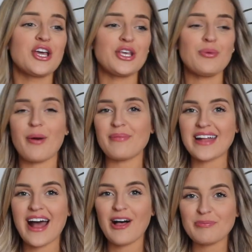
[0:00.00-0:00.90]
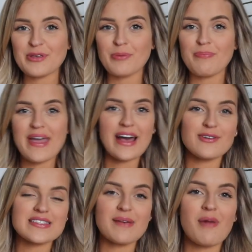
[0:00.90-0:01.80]
you want me to help you pick
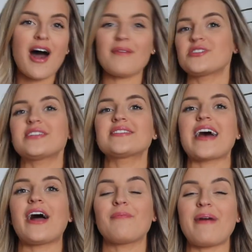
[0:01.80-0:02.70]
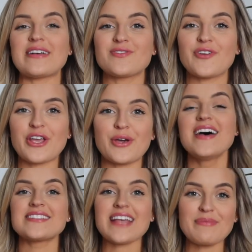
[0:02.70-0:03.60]
out some options that are best for you,
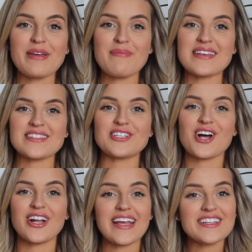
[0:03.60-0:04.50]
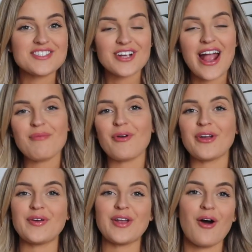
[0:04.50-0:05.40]
send me a message on Instagram, or
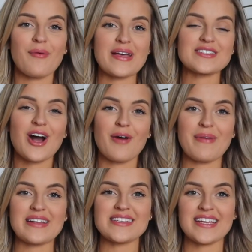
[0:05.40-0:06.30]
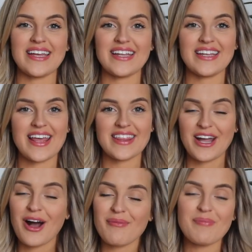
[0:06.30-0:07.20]
you can always comment in the
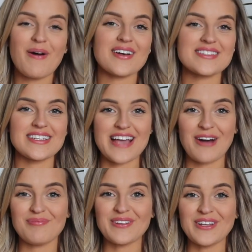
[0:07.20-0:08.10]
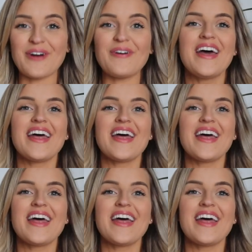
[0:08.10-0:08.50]
comment box down below.